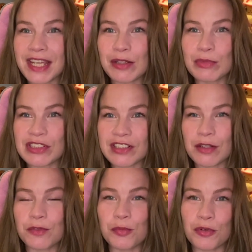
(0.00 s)
had much time
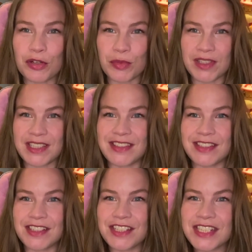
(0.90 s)
for Pokemon
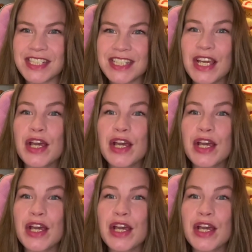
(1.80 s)
TCG,